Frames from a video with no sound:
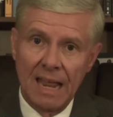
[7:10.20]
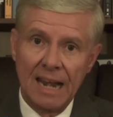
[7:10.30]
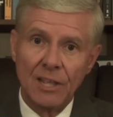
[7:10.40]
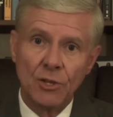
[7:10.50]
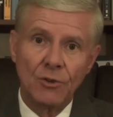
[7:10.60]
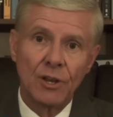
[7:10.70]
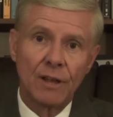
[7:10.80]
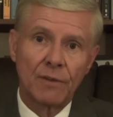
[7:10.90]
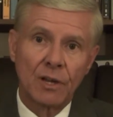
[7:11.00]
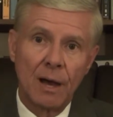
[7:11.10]
any union
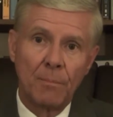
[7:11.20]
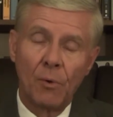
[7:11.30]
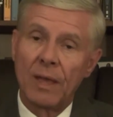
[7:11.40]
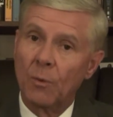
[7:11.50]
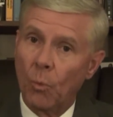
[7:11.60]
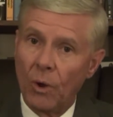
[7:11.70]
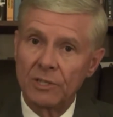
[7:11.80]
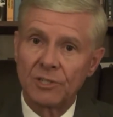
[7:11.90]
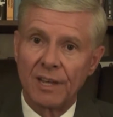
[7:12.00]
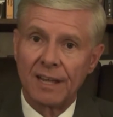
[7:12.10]
of a couple in one
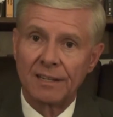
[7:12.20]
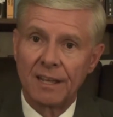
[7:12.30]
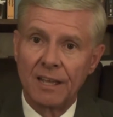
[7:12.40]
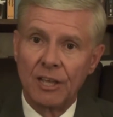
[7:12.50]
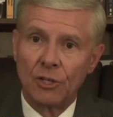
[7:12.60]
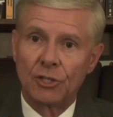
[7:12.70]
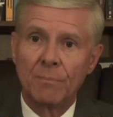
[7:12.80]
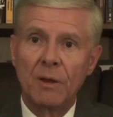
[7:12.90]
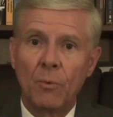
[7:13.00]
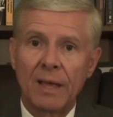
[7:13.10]
state
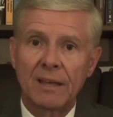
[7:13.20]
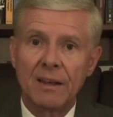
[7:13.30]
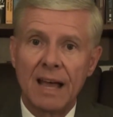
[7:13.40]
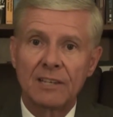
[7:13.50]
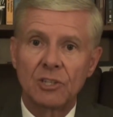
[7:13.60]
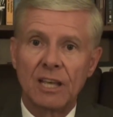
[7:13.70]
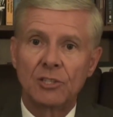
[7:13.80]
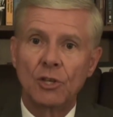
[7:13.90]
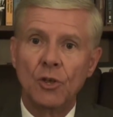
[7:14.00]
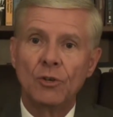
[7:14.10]
should be recognized as
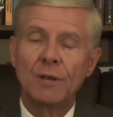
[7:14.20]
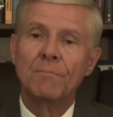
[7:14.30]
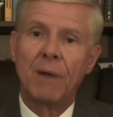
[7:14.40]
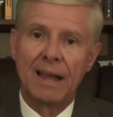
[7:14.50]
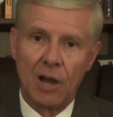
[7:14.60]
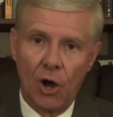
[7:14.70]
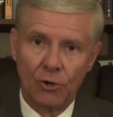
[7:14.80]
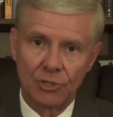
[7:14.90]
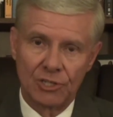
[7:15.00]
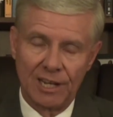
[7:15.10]
a union by
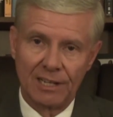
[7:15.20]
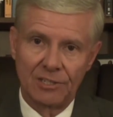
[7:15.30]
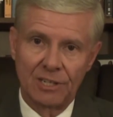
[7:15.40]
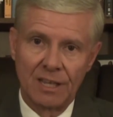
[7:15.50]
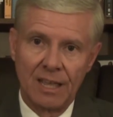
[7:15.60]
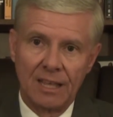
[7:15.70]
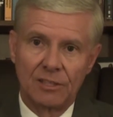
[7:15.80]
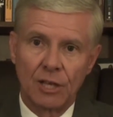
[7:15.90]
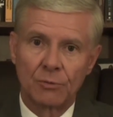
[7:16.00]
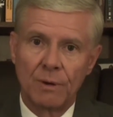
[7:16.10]
all states,
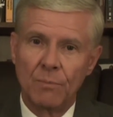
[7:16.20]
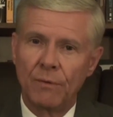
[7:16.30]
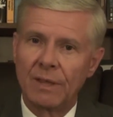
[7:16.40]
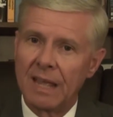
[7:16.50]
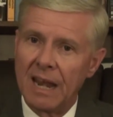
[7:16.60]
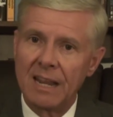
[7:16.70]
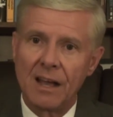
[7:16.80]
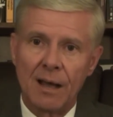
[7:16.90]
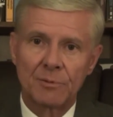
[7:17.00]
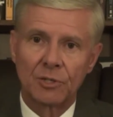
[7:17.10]
thus removing any
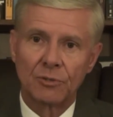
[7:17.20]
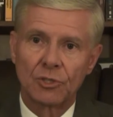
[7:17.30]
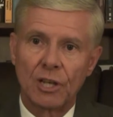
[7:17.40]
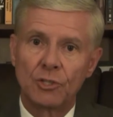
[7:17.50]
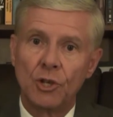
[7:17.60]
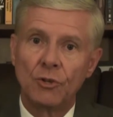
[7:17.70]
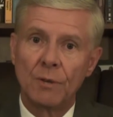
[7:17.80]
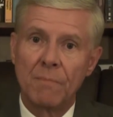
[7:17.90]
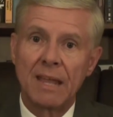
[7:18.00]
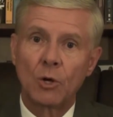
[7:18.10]
obstacles such
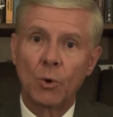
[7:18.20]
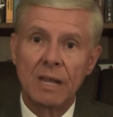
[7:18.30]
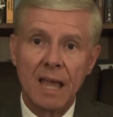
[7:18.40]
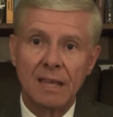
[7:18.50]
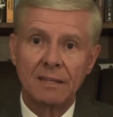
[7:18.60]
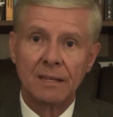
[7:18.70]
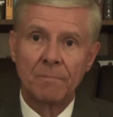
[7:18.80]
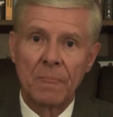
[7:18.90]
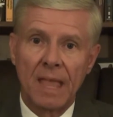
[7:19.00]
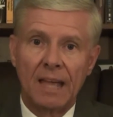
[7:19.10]
union may create
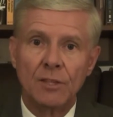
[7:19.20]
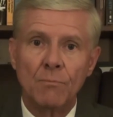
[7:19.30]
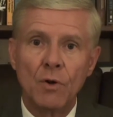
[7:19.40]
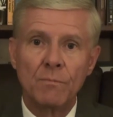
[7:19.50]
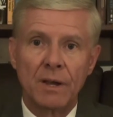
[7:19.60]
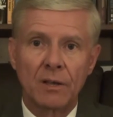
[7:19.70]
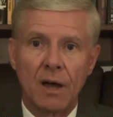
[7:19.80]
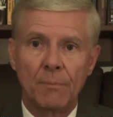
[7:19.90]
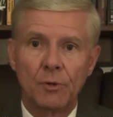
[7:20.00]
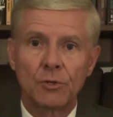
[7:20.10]
in the movement of
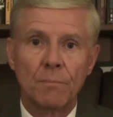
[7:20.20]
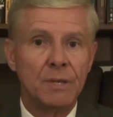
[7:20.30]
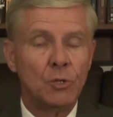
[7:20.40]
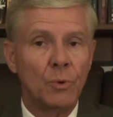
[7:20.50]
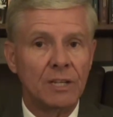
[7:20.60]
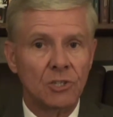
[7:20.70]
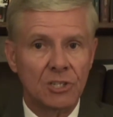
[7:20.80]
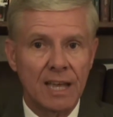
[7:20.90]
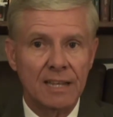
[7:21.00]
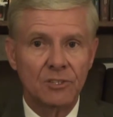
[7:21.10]
couples between
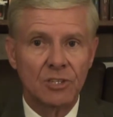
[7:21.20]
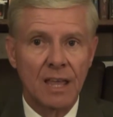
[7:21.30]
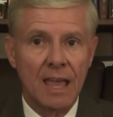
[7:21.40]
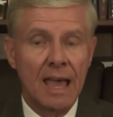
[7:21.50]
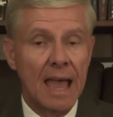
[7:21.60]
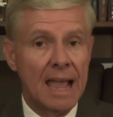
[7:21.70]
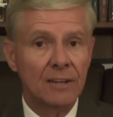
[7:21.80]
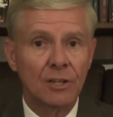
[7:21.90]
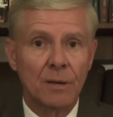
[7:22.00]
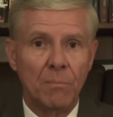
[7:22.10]
states
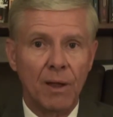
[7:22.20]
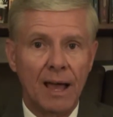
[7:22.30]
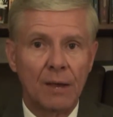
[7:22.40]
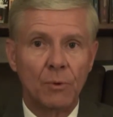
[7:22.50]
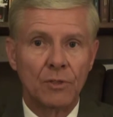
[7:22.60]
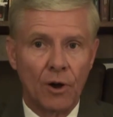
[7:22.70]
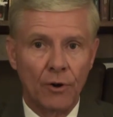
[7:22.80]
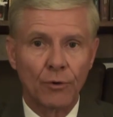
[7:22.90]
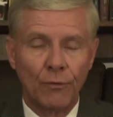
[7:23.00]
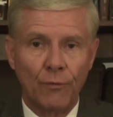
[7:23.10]
and to comply with
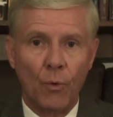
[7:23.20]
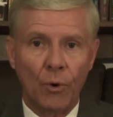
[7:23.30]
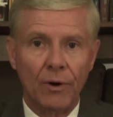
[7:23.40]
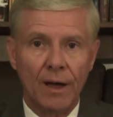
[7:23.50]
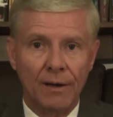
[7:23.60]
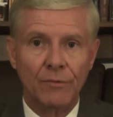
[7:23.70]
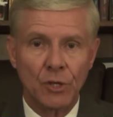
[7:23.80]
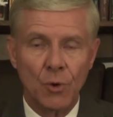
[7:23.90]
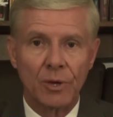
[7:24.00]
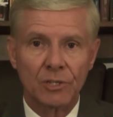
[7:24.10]
Article 4 of the
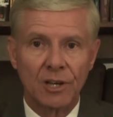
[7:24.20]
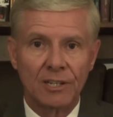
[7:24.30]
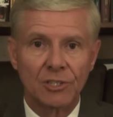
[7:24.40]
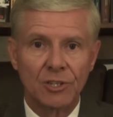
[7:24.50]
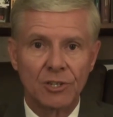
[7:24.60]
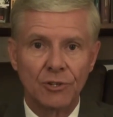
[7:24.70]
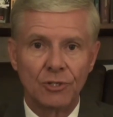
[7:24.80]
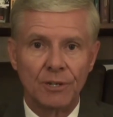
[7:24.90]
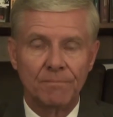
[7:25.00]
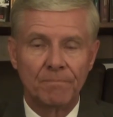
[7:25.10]
U.S.
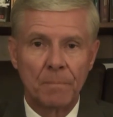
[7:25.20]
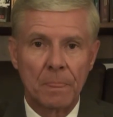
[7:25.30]
Constitution.